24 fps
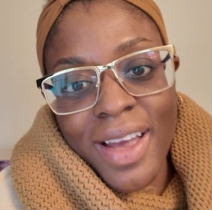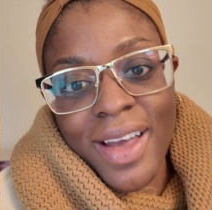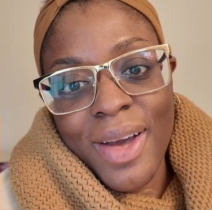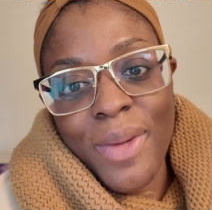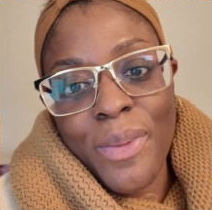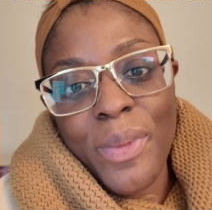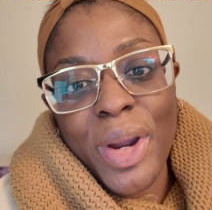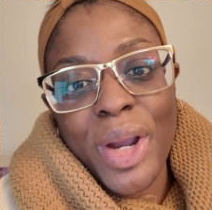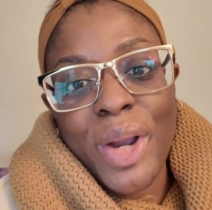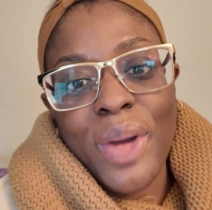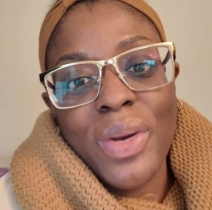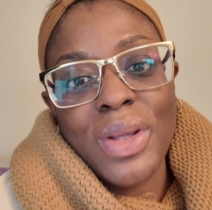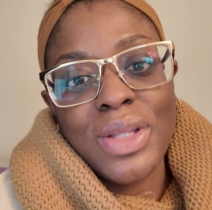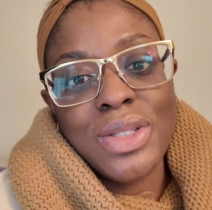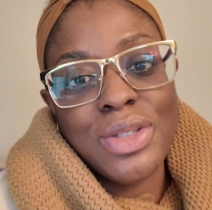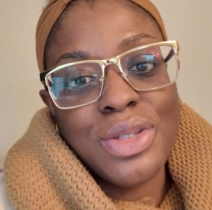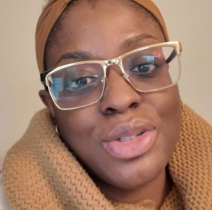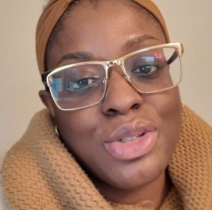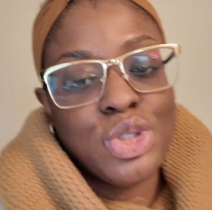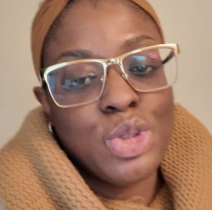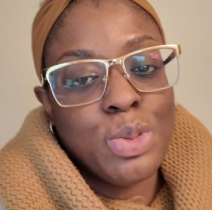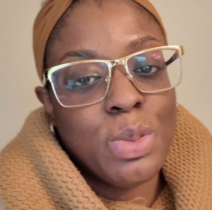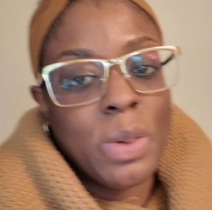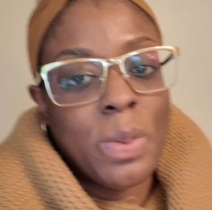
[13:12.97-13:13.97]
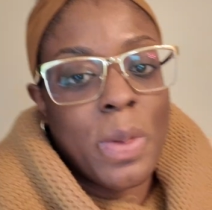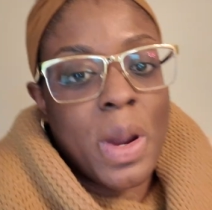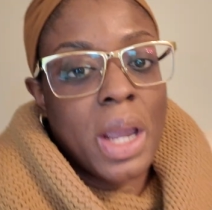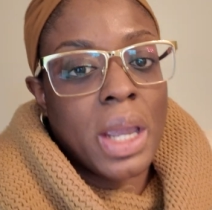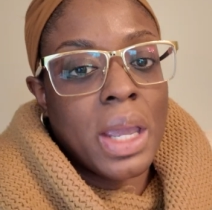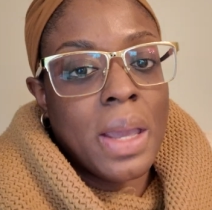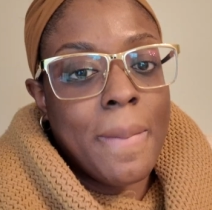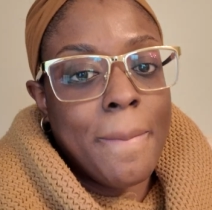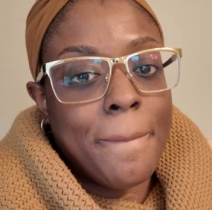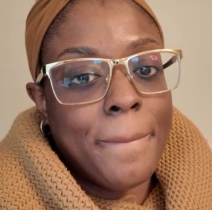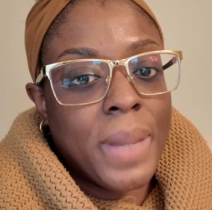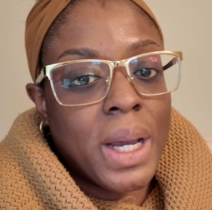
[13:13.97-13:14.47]
we're going to the
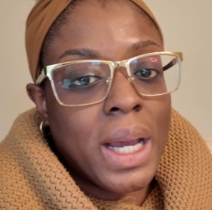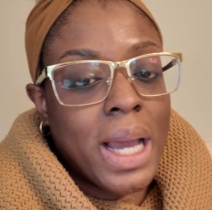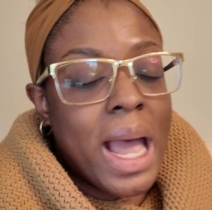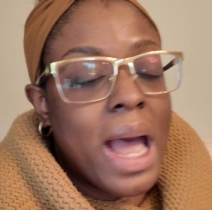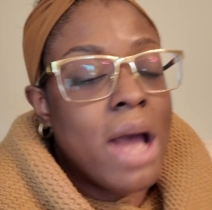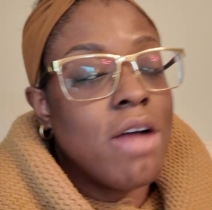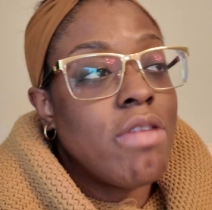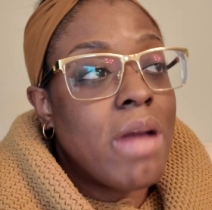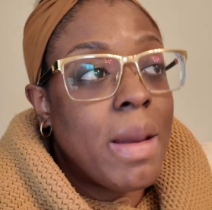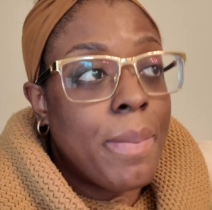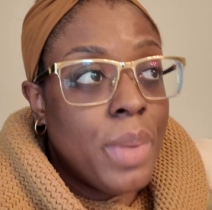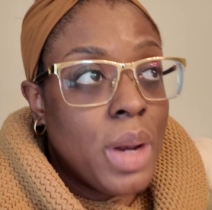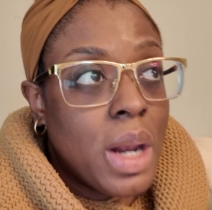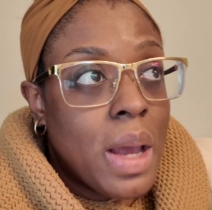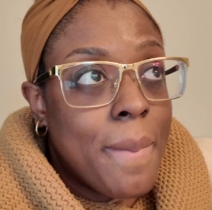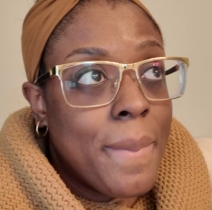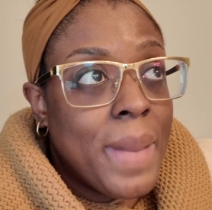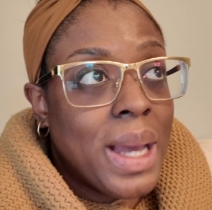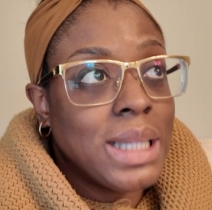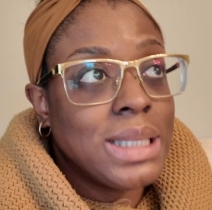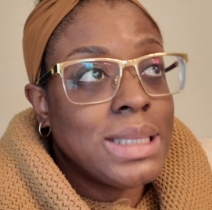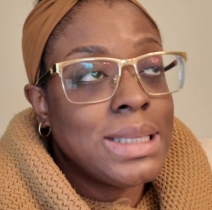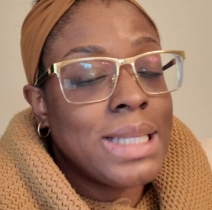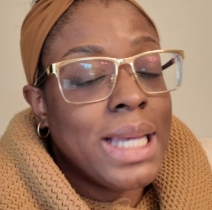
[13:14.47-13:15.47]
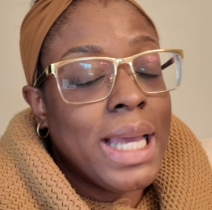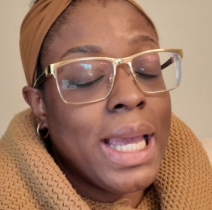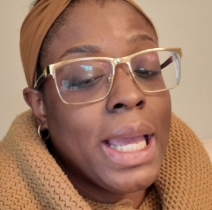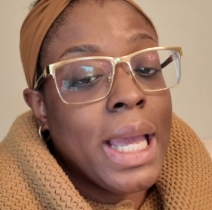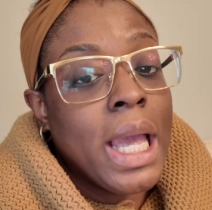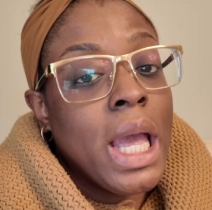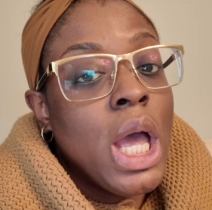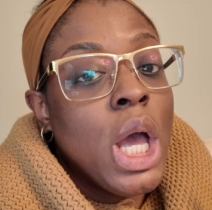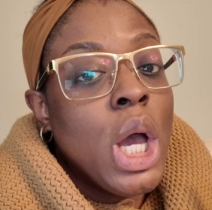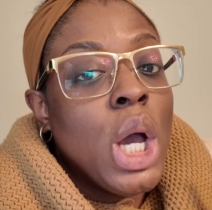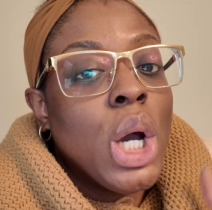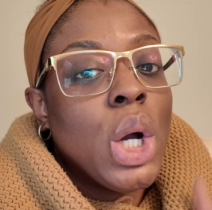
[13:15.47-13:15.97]
supermarket, but I'll wrap it up by saying
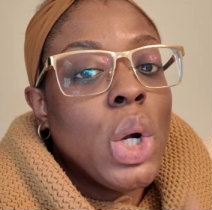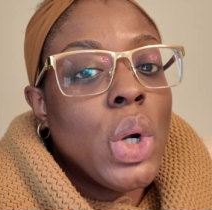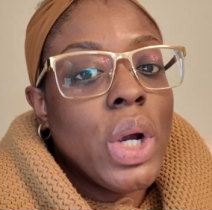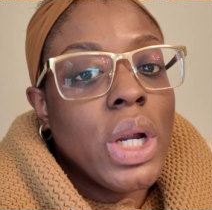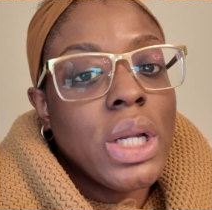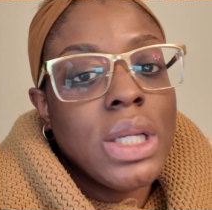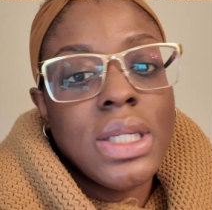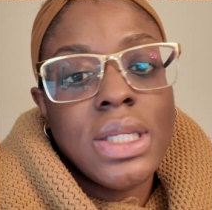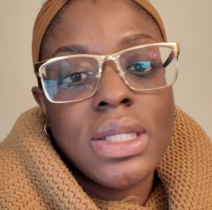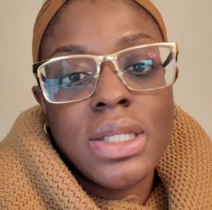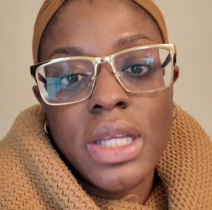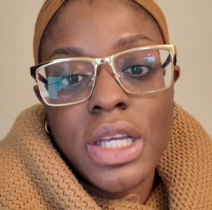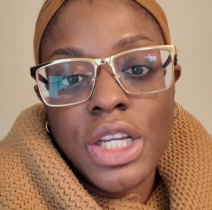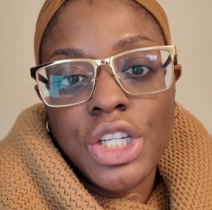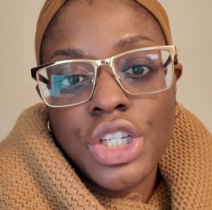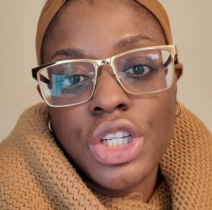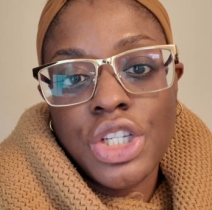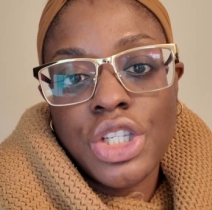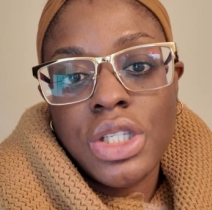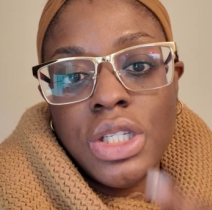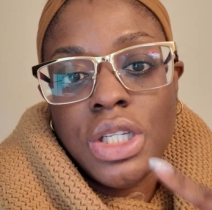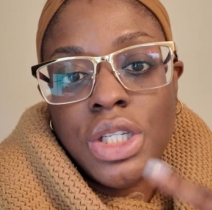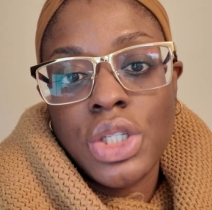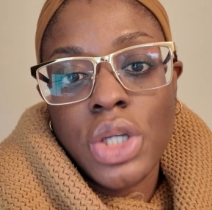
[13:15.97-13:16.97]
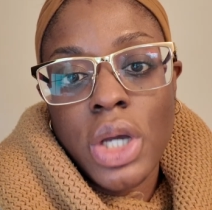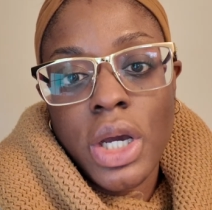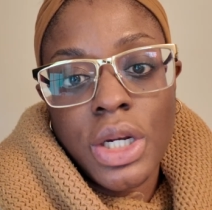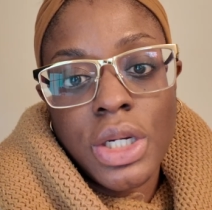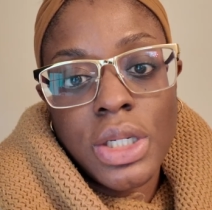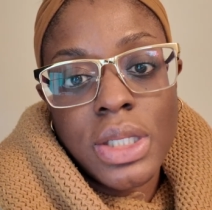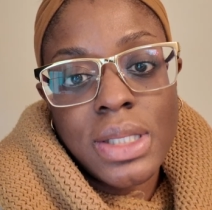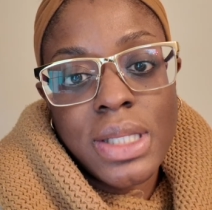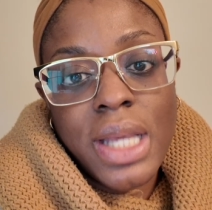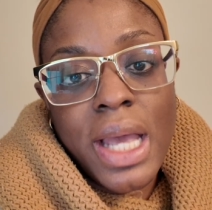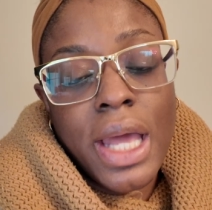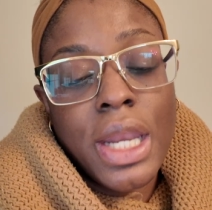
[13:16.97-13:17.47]
organizations need to
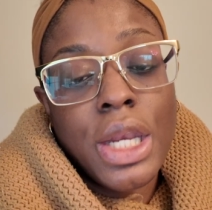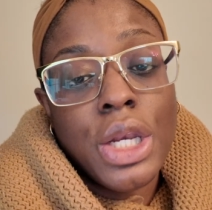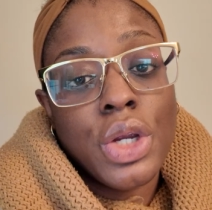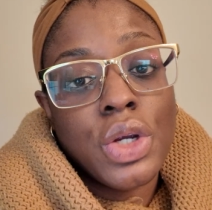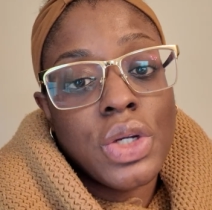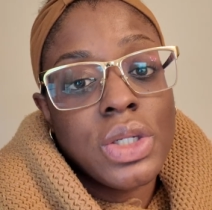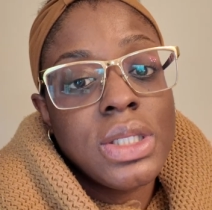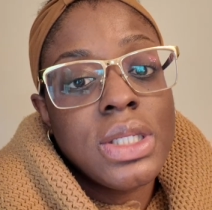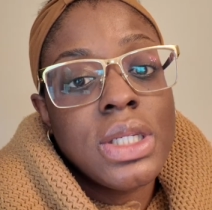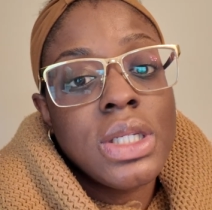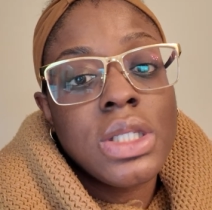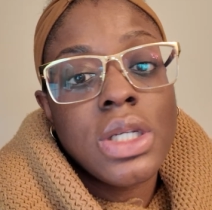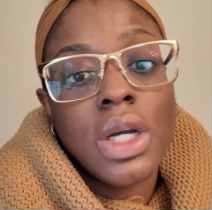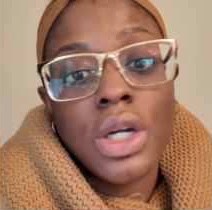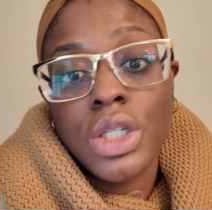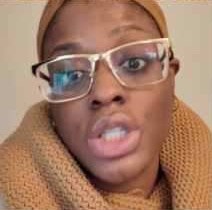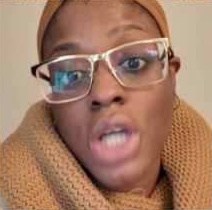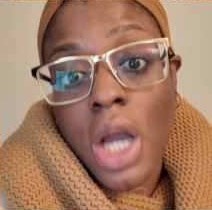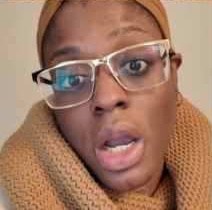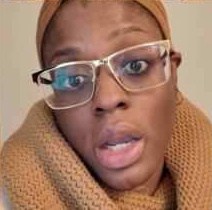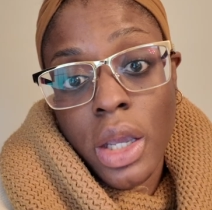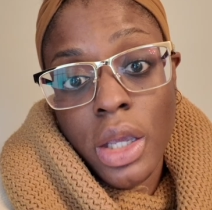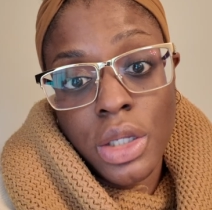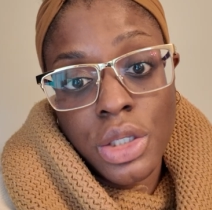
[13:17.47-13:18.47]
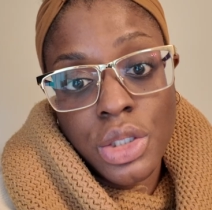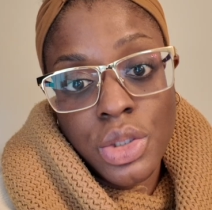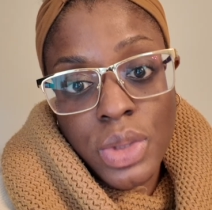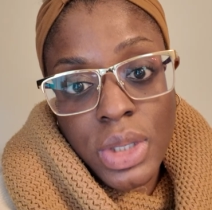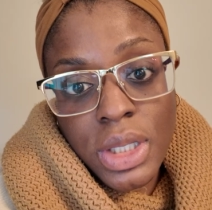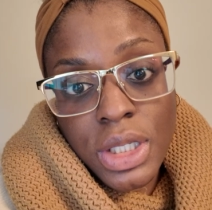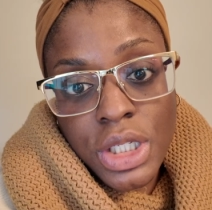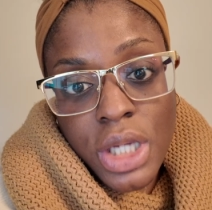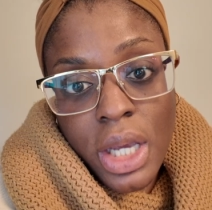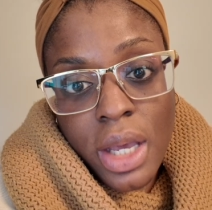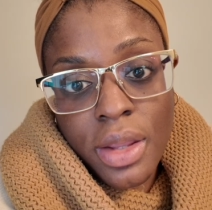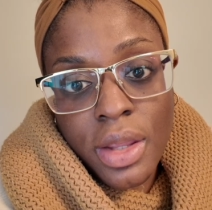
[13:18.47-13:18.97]
understand nurses are talking to
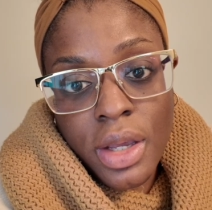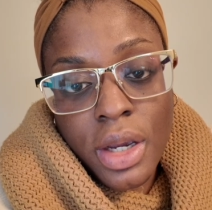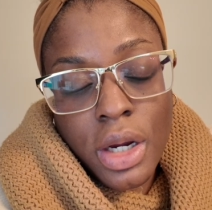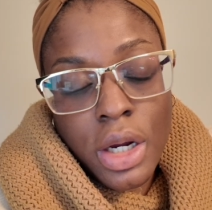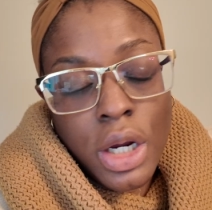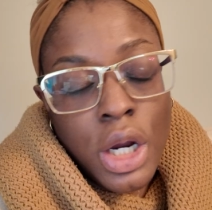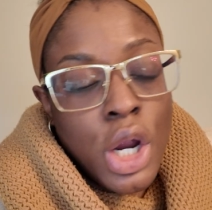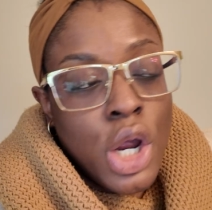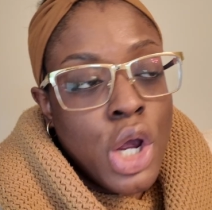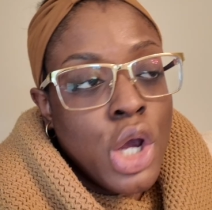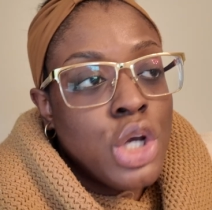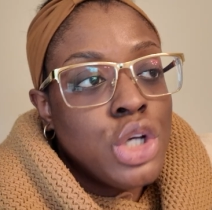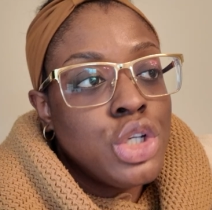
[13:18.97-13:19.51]
each other.